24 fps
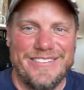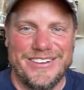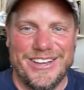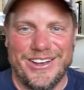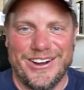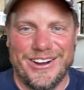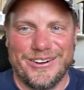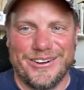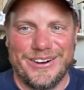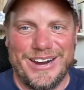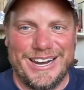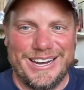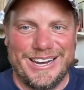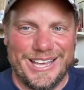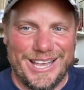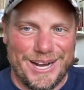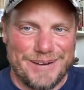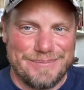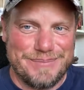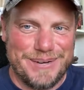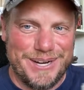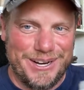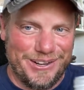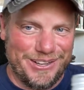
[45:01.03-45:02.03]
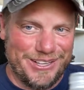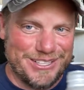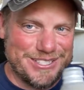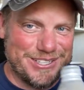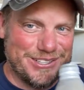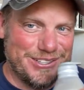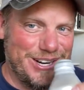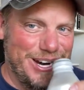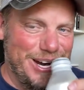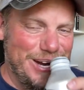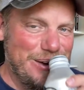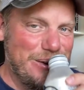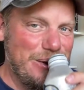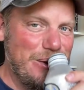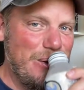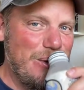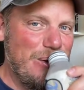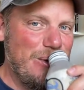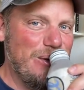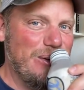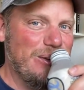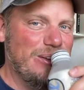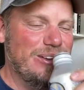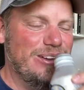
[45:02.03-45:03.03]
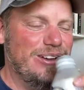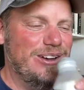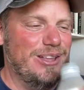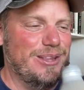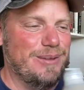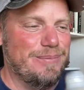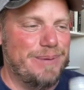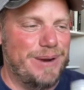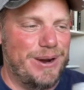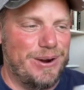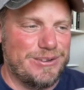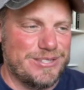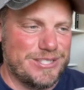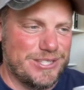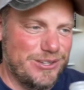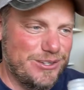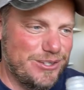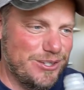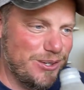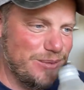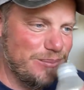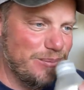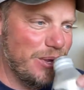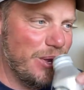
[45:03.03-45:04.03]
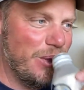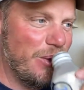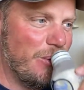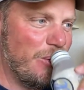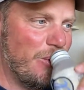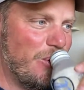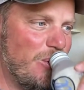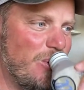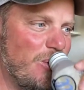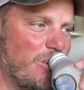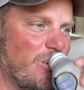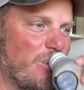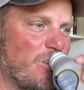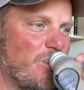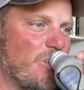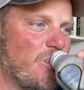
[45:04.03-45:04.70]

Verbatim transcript: now, and I ran and got a beer. That's great. Oh, the powers of YouTube. Huh.